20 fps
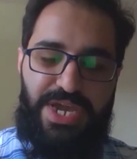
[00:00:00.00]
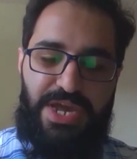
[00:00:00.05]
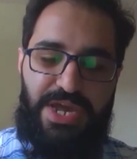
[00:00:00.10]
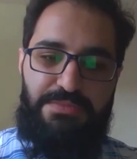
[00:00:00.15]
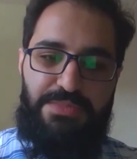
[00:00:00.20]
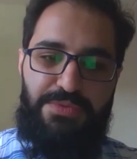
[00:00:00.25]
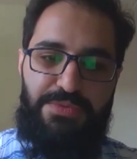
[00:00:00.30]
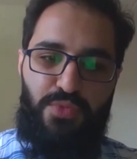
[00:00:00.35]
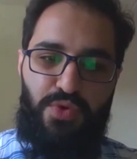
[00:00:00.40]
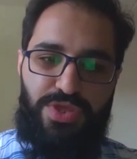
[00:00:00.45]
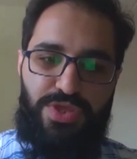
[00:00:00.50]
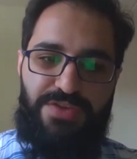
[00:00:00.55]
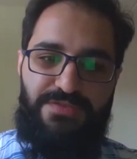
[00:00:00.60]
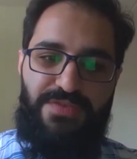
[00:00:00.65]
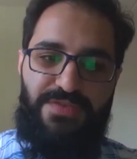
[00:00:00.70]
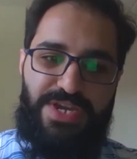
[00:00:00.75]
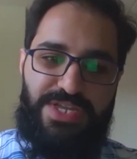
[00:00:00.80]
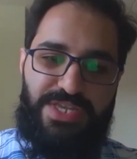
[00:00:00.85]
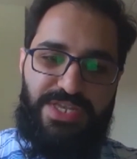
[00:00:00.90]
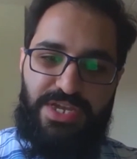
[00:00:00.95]
be
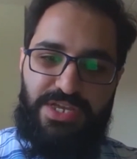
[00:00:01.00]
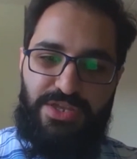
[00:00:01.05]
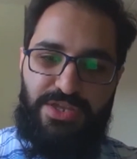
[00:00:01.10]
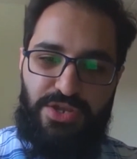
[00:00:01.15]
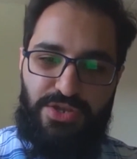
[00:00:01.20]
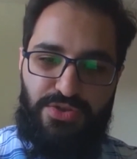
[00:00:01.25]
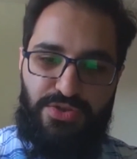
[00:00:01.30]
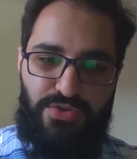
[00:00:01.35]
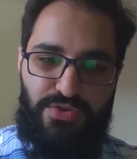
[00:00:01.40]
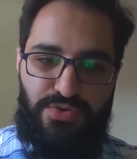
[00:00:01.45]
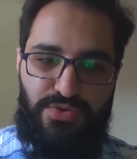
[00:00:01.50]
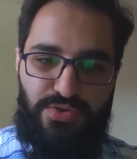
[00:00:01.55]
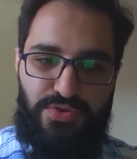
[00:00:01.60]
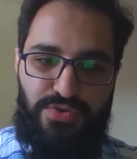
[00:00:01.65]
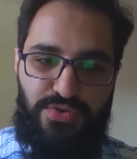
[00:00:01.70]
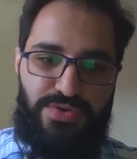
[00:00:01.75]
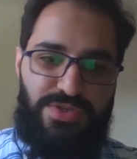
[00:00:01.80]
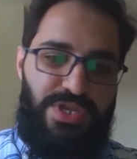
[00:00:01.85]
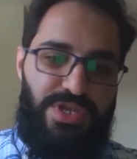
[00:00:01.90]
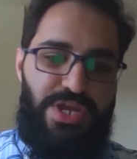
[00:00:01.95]
motivated
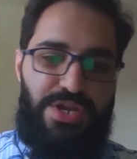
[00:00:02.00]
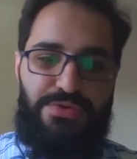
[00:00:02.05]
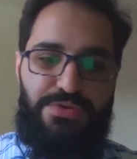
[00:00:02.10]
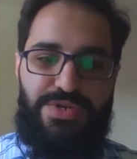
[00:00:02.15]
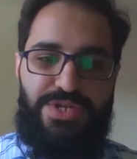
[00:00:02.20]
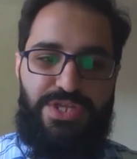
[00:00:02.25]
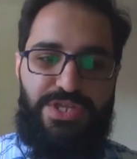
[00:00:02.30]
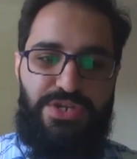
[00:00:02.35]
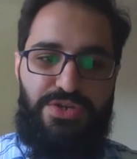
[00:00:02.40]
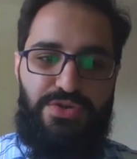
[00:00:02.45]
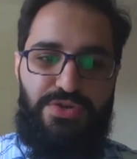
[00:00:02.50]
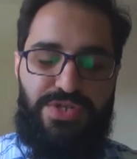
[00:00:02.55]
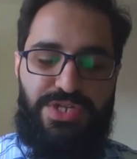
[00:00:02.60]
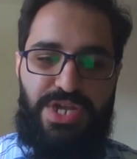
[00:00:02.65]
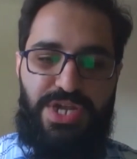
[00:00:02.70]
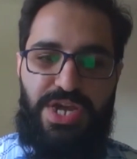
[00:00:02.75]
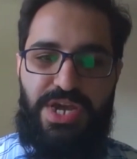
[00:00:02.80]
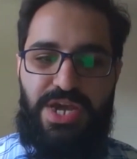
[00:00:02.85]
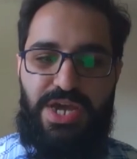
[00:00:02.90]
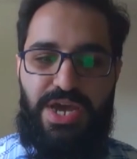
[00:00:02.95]
to reduce
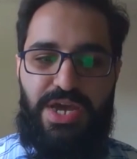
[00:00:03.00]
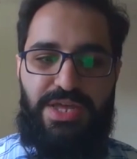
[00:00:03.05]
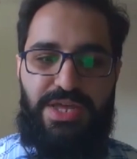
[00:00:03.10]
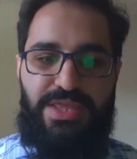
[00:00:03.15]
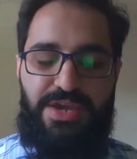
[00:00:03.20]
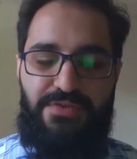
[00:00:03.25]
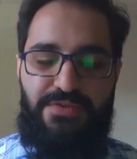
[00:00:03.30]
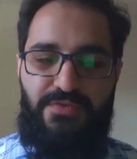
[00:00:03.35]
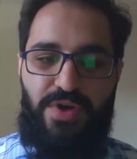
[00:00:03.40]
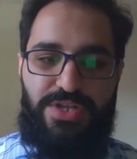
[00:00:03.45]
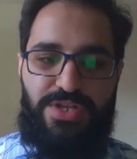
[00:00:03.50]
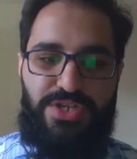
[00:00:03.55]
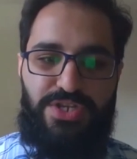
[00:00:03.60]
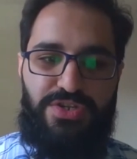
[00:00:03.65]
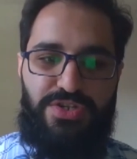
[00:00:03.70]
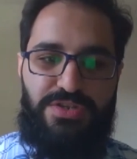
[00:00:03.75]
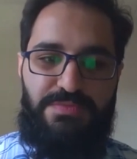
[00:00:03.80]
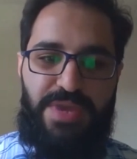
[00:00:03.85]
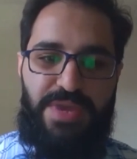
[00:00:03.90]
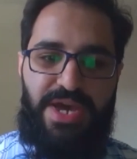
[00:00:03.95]
their water
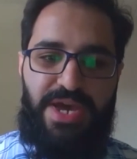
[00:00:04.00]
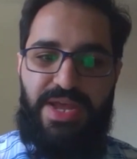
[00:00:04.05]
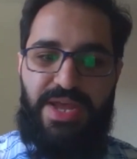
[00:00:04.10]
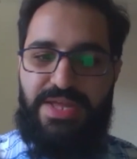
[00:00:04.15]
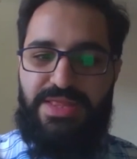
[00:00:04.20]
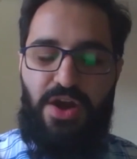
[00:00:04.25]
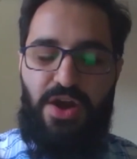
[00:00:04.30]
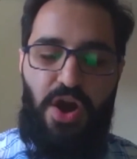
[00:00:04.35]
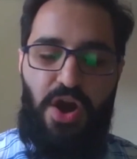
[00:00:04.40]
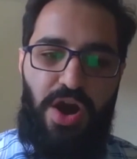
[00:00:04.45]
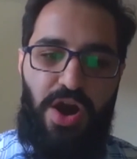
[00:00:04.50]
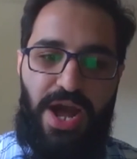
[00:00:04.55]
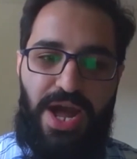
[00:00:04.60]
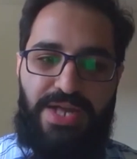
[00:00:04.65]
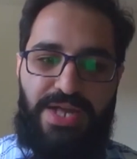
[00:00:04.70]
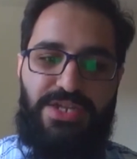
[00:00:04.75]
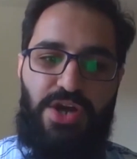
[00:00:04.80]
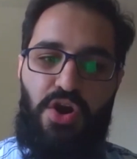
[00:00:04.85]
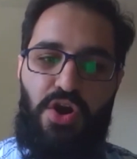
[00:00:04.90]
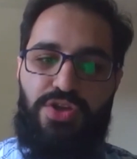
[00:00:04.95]
demand, and
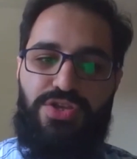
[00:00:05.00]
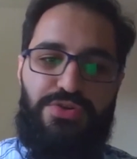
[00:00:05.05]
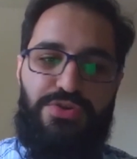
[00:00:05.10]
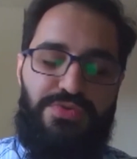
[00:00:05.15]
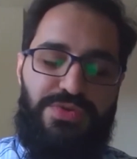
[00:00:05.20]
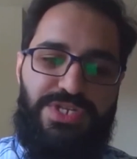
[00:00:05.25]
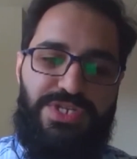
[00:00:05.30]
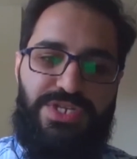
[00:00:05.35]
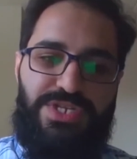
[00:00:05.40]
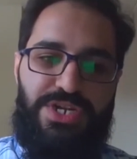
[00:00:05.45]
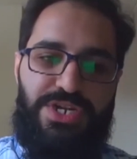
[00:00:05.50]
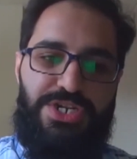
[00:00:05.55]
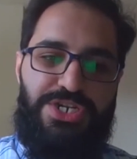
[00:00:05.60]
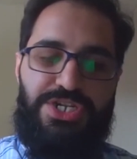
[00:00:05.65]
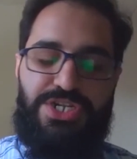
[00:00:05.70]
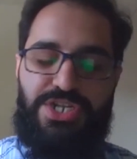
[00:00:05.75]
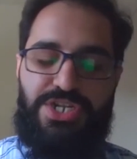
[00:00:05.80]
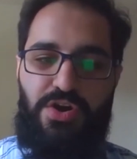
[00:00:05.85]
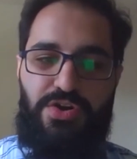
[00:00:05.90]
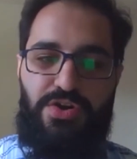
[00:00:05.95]
as other
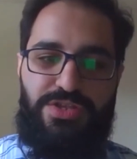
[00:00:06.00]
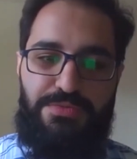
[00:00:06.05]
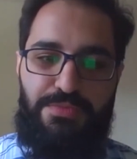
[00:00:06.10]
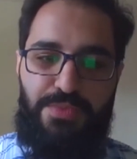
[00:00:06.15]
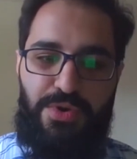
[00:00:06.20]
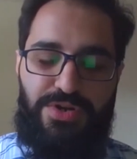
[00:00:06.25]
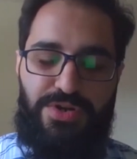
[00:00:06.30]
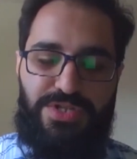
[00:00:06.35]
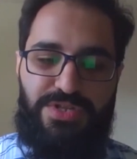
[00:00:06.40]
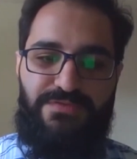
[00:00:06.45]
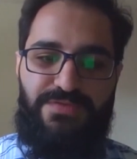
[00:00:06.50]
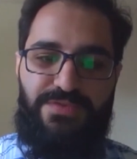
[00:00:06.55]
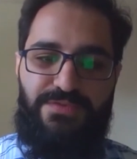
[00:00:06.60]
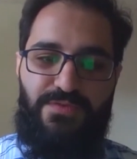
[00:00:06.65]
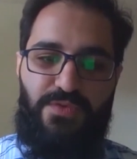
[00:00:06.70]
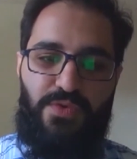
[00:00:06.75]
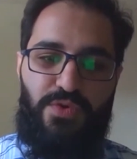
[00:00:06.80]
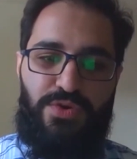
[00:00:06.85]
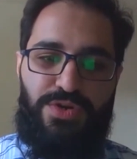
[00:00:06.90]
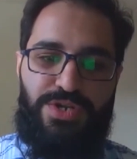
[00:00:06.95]
research in other parts of the
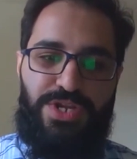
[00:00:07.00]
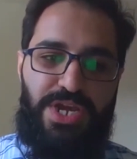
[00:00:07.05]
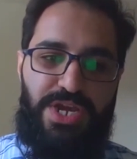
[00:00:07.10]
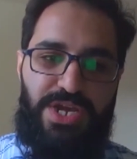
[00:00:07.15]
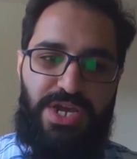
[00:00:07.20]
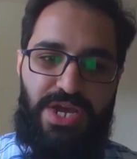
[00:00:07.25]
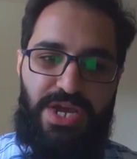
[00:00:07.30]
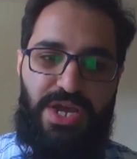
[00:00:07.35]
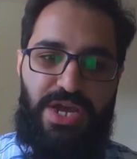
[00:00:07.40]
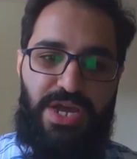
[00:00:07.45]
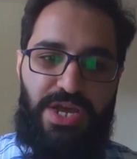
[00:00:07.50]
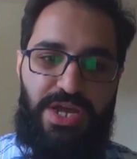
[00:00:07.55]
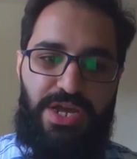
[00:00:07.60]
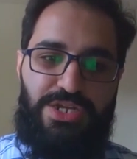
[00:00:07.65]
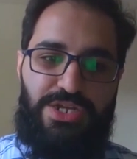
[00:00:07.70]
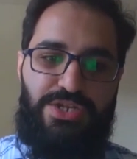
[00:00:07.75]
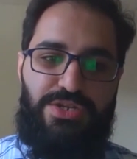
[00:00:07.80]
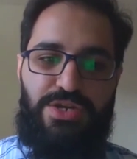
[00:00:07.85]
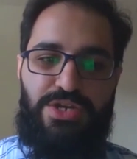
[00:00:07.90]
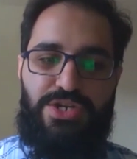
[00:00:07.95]
world
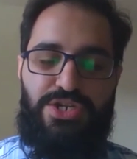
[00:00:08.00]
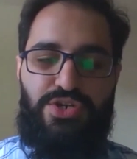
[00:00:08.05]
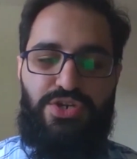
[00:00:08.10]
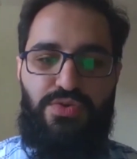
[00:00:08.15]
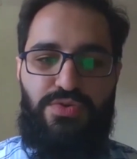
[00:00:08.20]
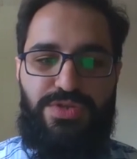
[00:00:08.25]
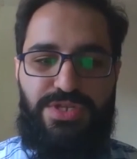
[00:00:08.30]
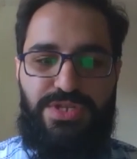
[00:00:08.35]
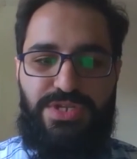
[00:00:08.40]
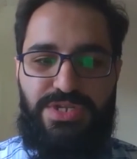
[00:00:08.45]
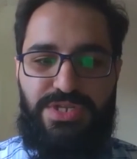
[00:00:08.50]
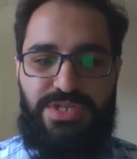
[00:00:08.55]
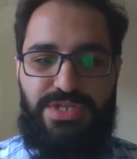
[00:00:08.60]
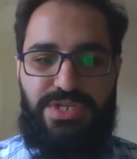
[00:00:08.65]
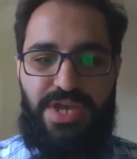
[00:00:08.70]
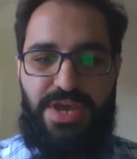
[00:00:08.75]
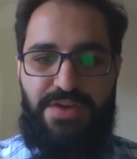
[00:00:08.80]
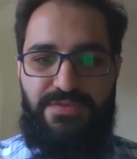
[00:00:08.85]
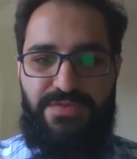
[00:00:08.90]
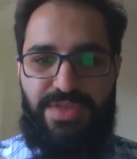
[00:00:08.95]
shows this
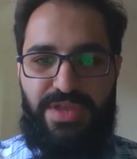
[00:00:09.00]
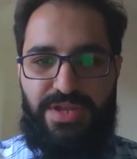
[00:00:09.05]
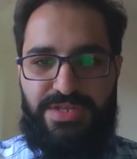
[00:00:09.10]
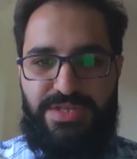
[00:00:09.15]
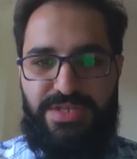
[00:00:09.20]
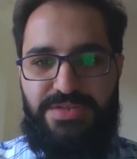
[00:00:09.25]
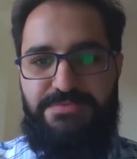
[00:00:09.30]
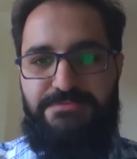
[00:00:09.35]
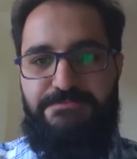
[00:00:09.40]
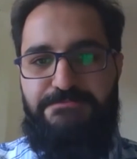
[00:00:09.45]
evidence.